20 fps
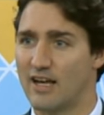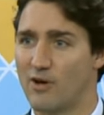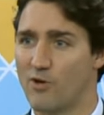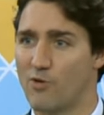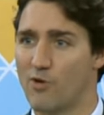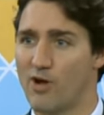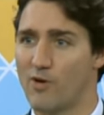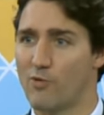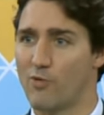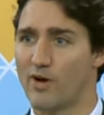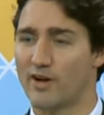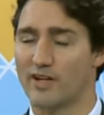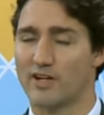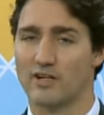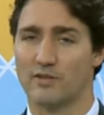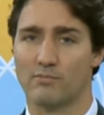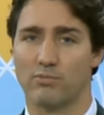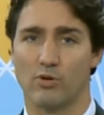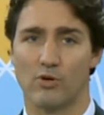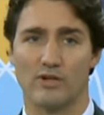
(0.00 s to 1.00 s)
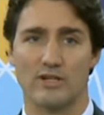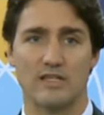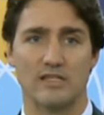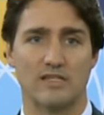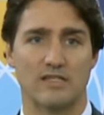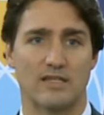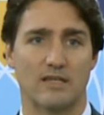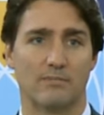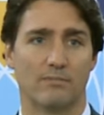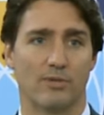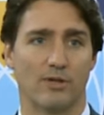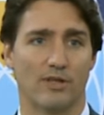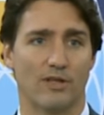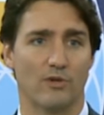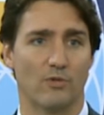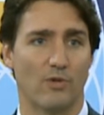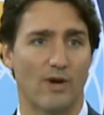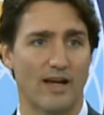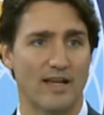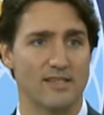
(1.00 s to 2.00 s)
what an important symbol it
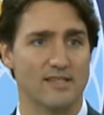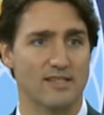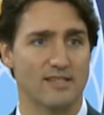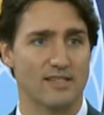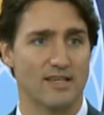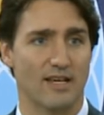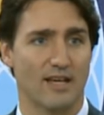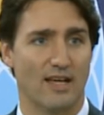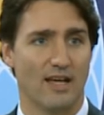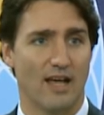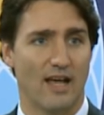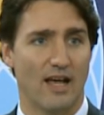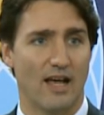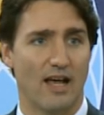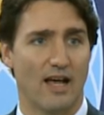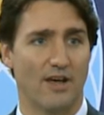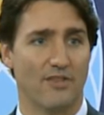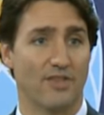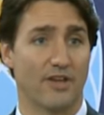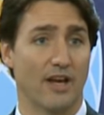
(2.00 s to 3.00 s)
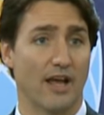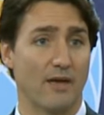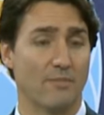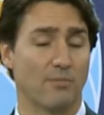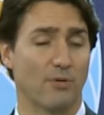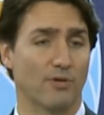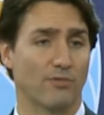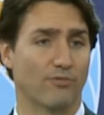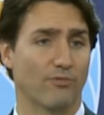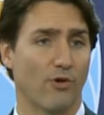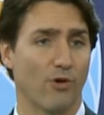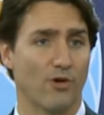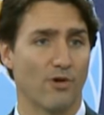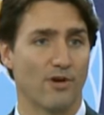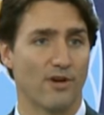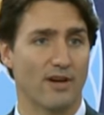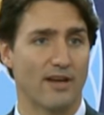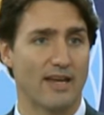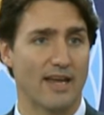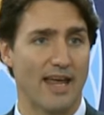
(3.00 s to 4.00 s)
was that I put
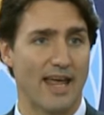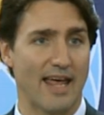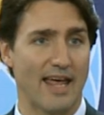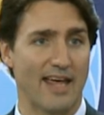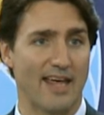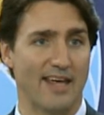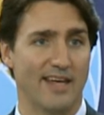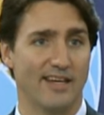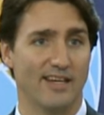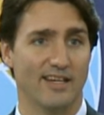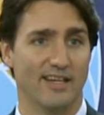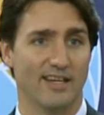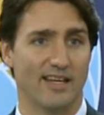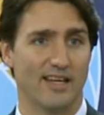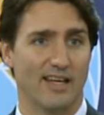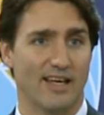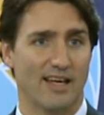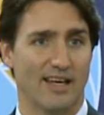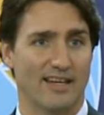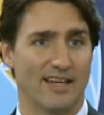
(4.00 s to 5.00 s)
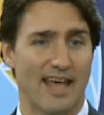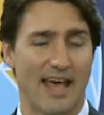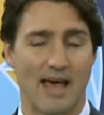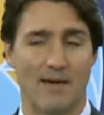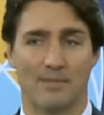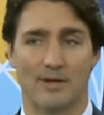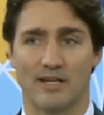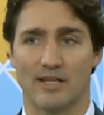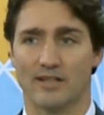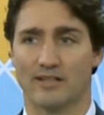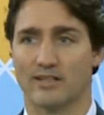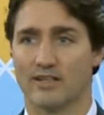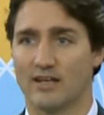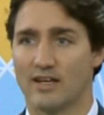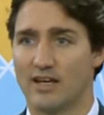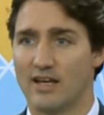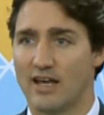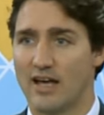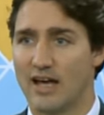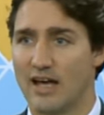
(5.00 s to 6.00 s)
forward a cabinet
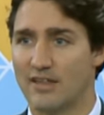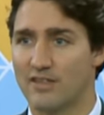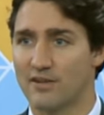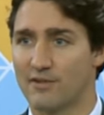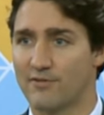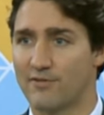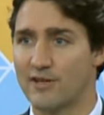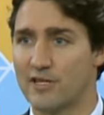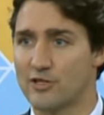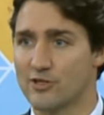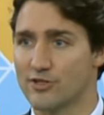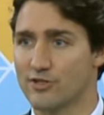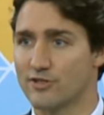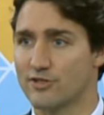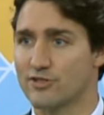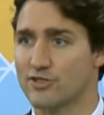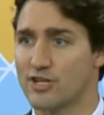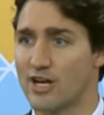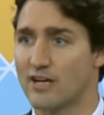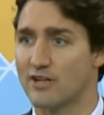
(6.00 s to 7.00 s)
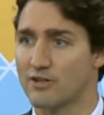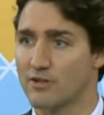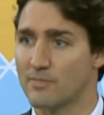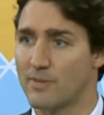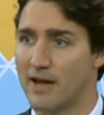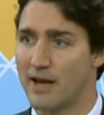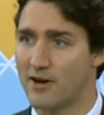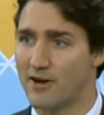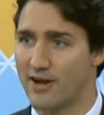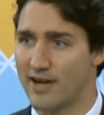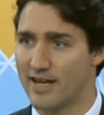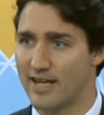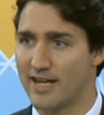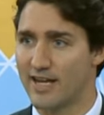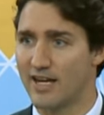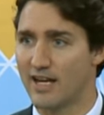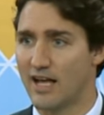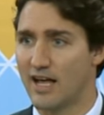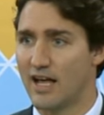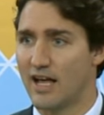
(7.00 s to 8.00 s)
that features gender parity,
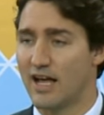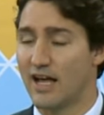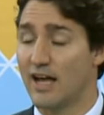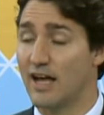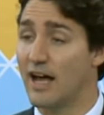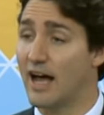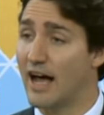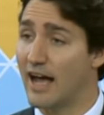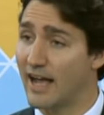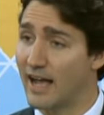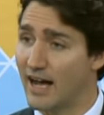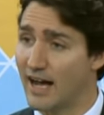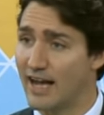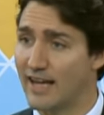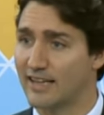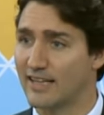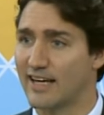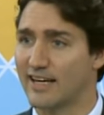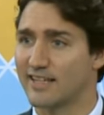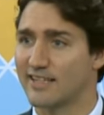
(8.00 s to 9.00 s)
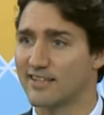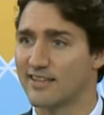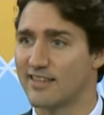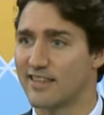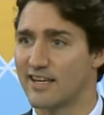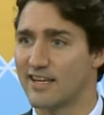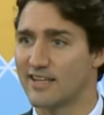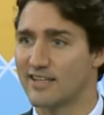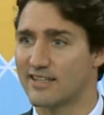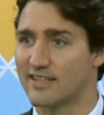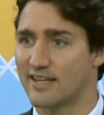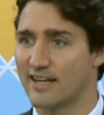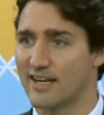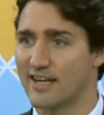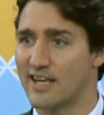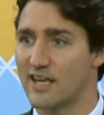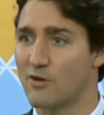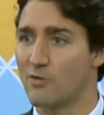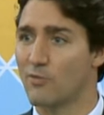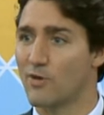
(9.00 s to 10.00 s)
I highlighted that
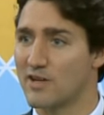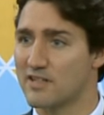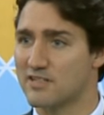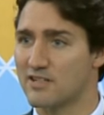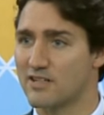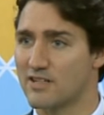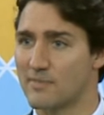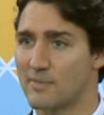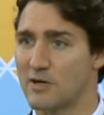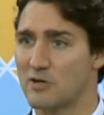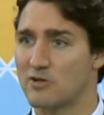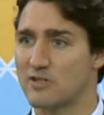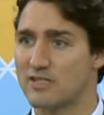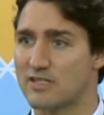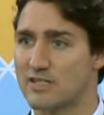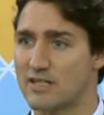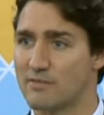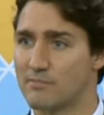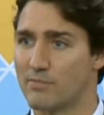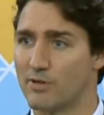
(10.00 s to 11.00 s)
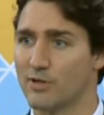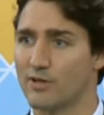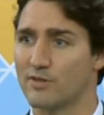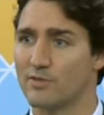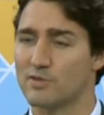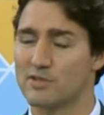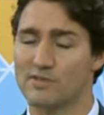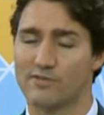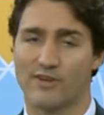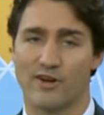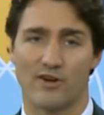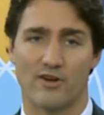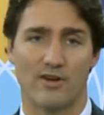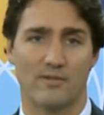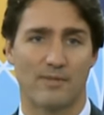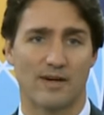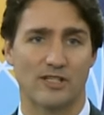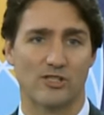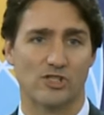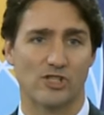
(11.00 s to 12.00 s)
it wasn't about a symbol, it was very
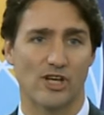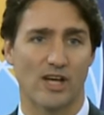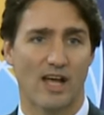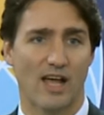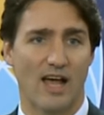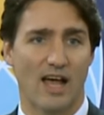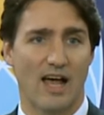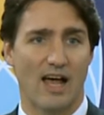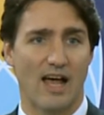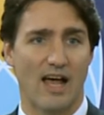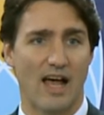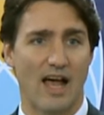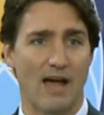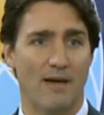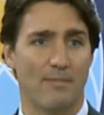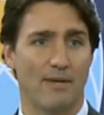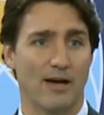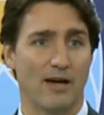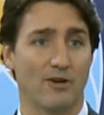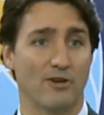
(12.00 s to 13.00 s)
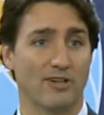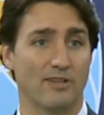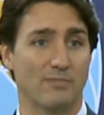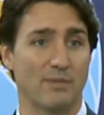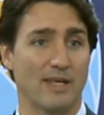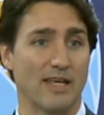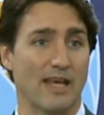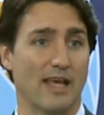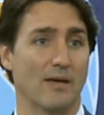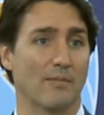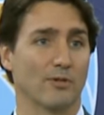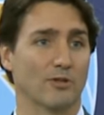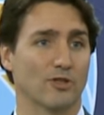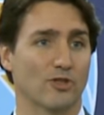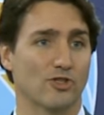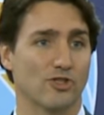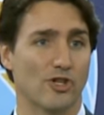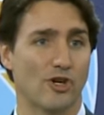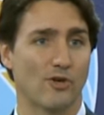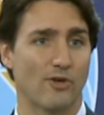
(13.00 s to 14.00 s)
much about being able to
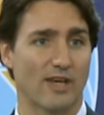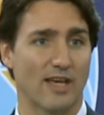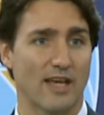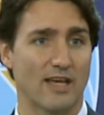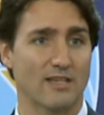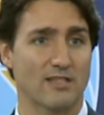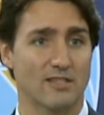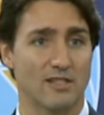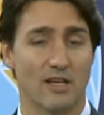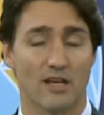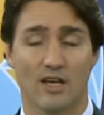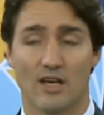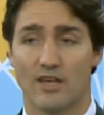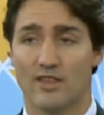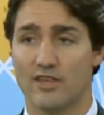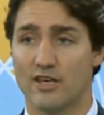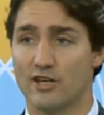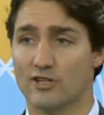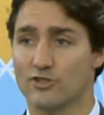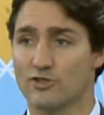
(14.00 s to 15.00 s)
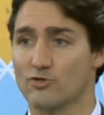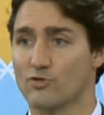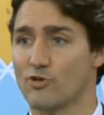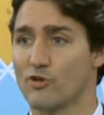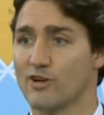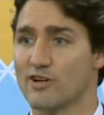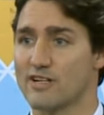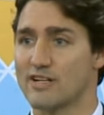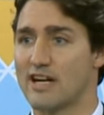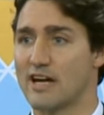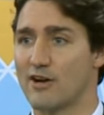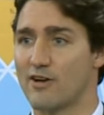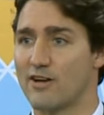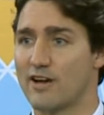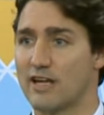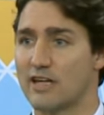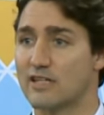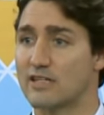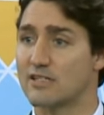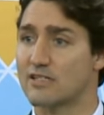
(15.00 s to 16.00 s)
showcase the
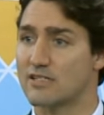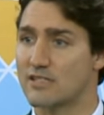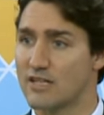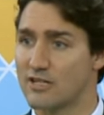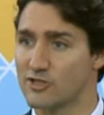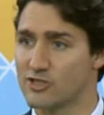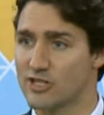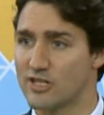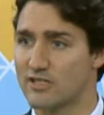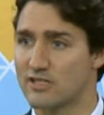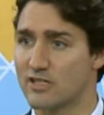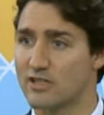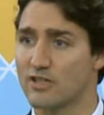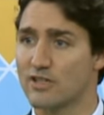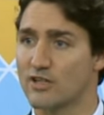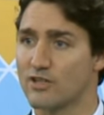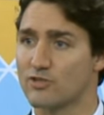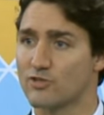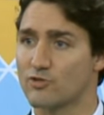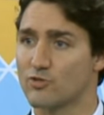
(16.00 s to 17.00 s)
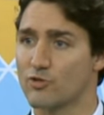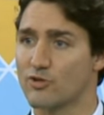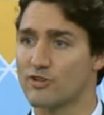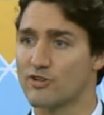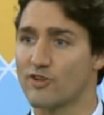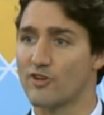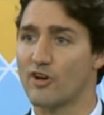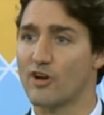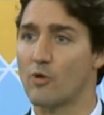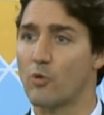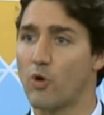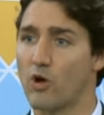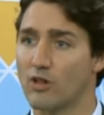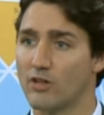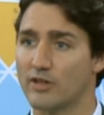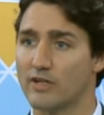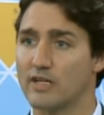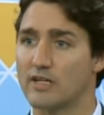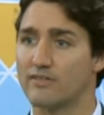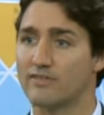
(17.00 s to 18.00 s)
extraordinary decisions and the extraordinary
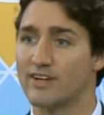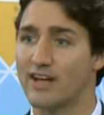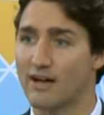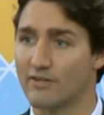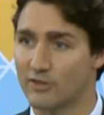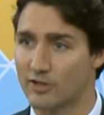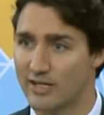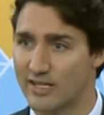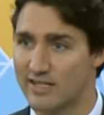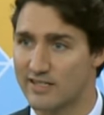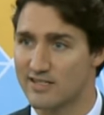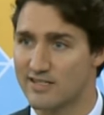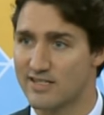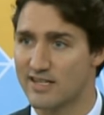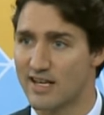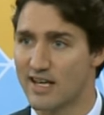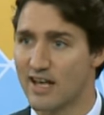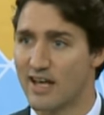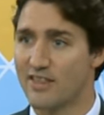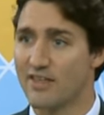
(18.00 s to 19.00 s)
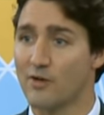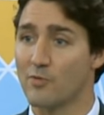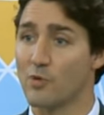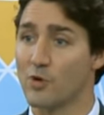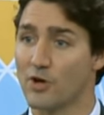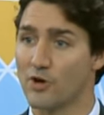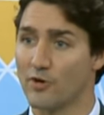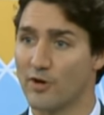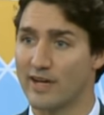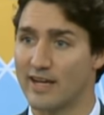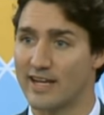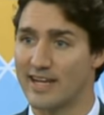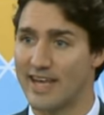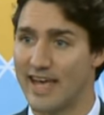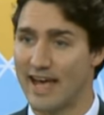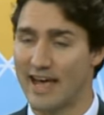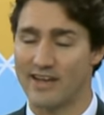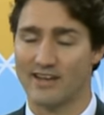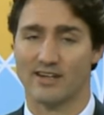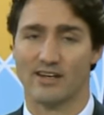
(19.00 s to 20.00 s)
quality of governance that we're going to
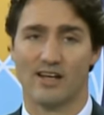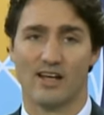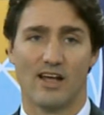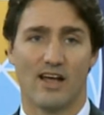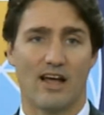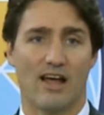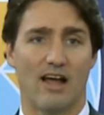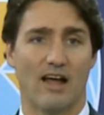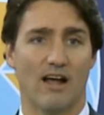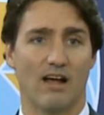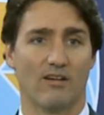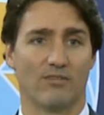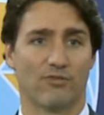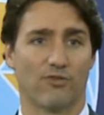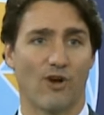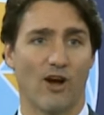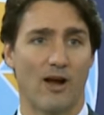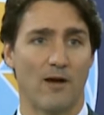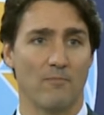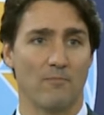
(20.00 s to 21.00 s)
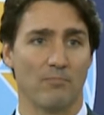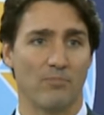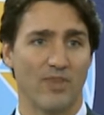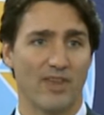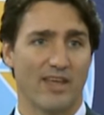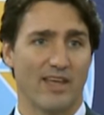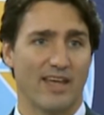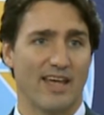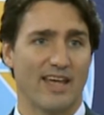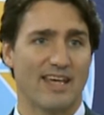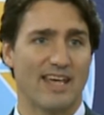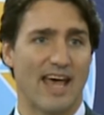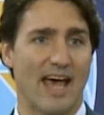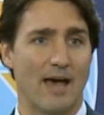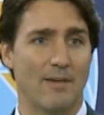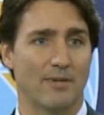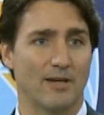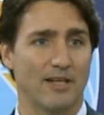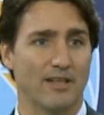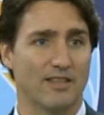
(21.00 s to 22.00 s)
get from a
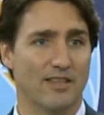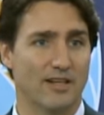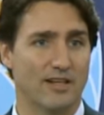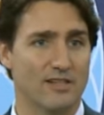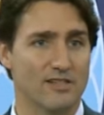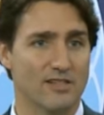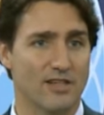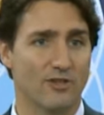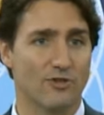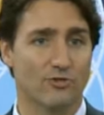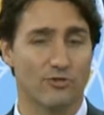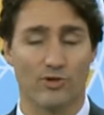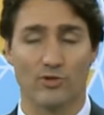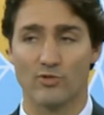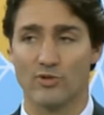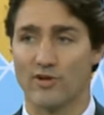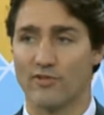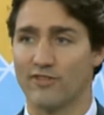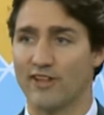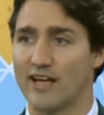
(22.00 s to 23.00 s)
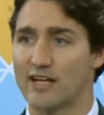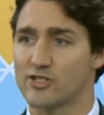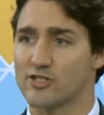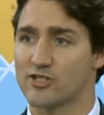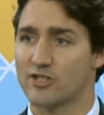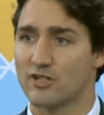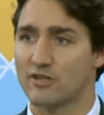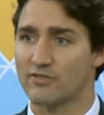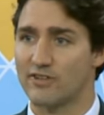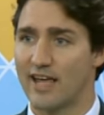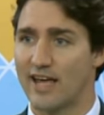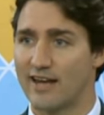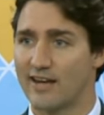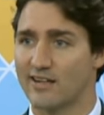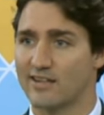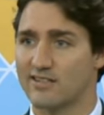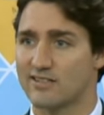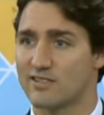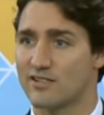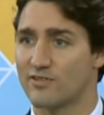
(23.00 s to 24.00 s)
cabinet that is a true reflection of
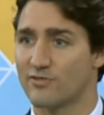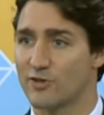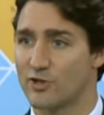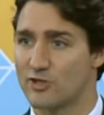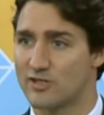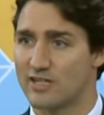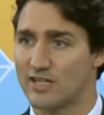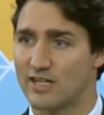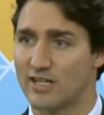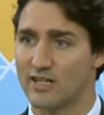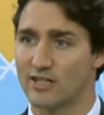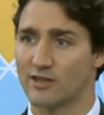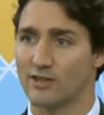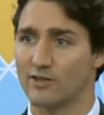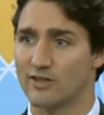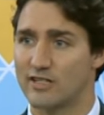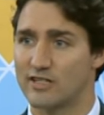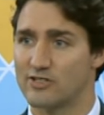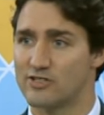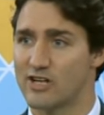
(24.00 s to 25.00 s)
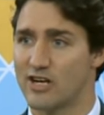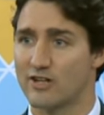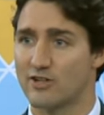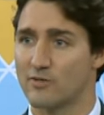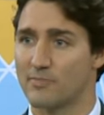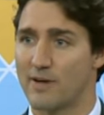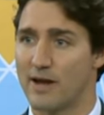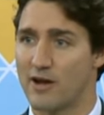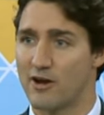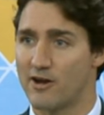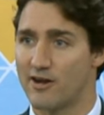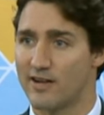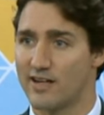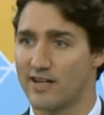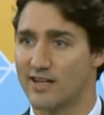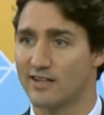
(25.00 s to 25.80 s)
Canada's diversity, including gender parity.